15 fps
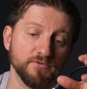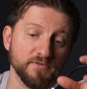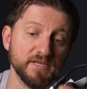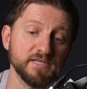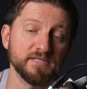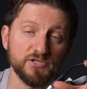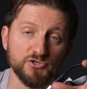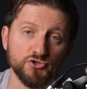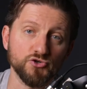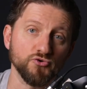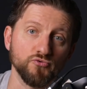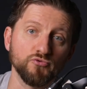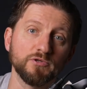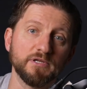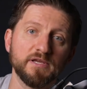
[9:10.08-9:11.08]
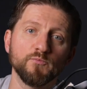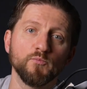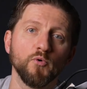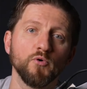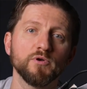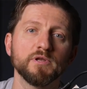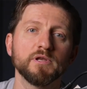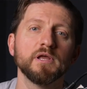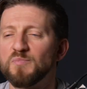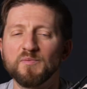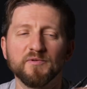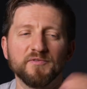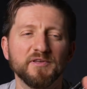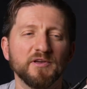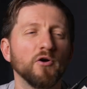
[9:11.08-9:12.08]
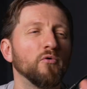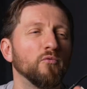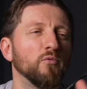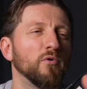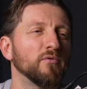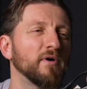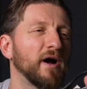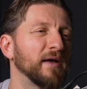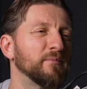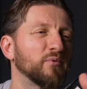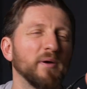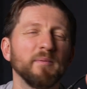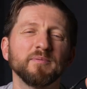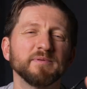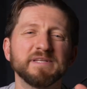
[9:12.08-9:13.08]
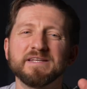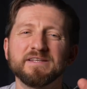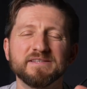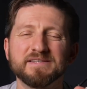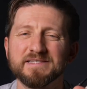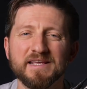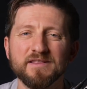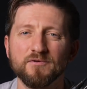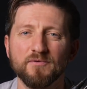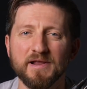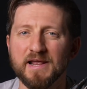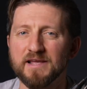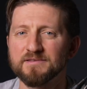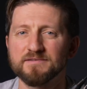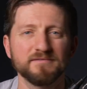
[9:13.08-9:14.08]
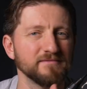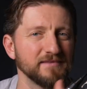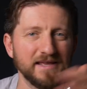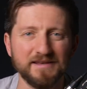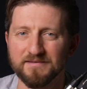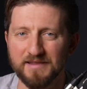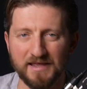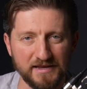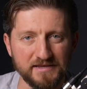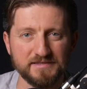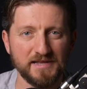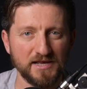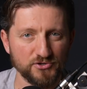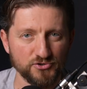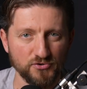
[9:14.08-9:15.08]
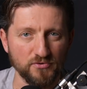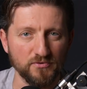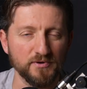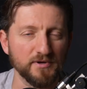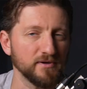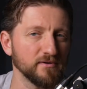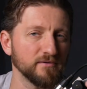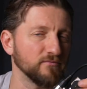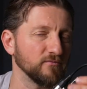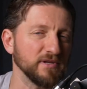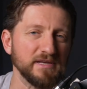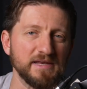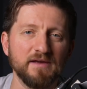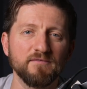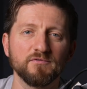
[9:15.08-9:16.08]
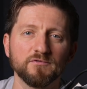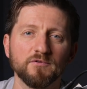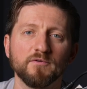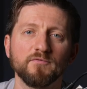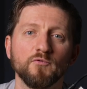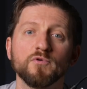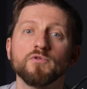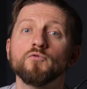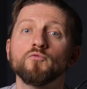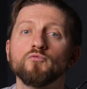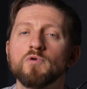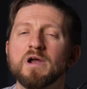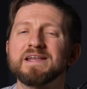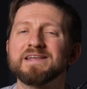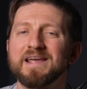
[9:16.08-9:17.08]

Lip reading: this is truly important. People think, oh, I probably didn't say the right answer. That is not true. We never look for the right